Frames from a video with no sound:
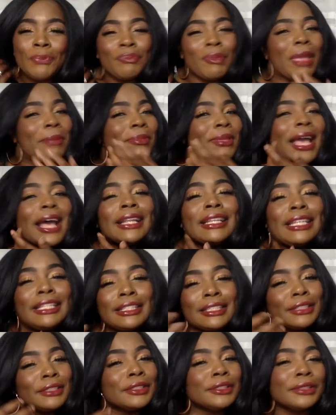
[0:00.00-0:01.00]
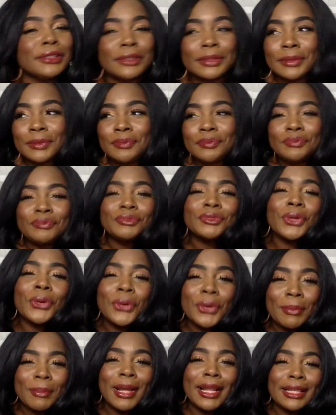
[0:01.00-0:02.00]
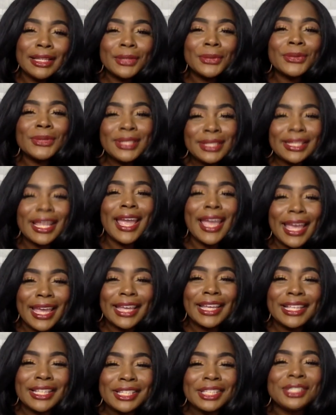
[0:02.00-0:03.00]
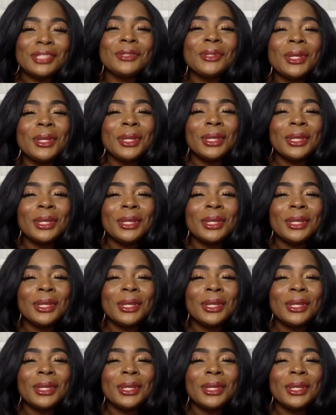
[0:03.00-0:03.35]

maybe I need to uh, go on my little stash